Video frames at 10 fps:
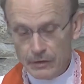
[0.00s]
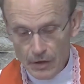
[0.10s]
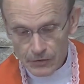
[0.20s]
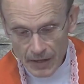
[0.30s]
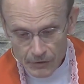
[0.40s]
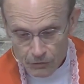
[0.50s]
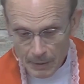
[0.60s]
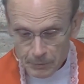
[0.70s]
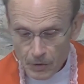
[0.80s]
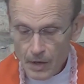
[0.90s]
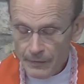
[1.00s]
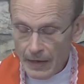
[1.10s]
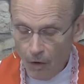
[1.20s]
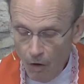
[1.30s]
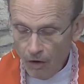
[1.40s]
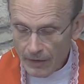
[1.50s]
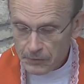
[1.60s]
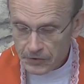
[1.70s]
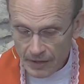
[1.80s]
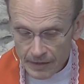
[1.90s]
all, it does say in Scripture that all
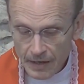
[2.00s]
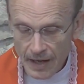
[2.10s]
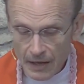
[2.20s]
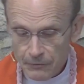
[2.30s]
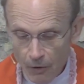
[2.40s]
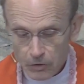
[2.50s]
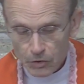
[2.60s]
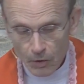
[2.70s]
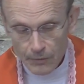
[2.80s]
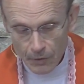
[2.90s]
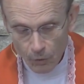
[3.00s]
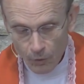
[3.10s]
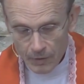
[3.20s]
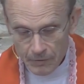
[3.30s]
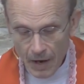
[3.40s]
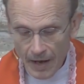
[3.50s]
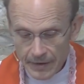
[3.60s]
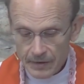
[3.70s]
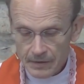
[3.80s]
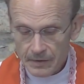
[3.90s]
have sinned and fall short of the glory of
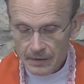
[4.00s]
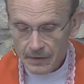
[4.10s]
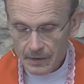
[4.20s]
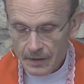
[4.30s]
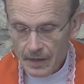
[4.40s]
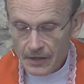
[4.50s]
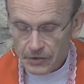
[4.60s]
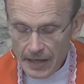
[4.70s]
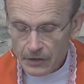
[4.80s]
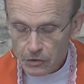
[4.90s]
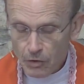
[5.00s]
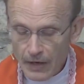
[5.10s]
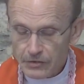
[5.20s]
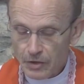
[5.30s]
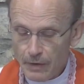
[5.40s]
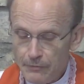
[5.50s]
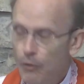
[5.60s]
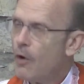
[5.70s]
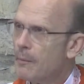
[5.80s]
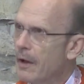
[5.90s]
God. Satan tries to
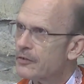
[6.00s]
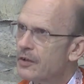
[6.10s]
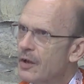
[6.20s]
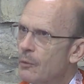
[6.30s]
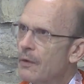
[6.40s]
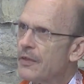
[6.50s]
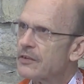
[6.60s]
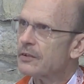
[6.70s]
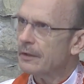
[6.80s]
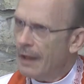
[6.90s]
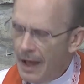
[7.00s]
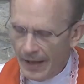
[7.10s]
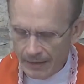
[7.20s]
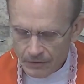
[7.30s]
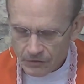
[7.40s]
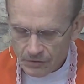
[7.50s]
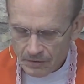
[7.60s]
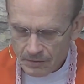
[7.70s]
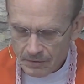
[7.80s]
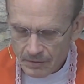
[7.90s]
reform us with his lies.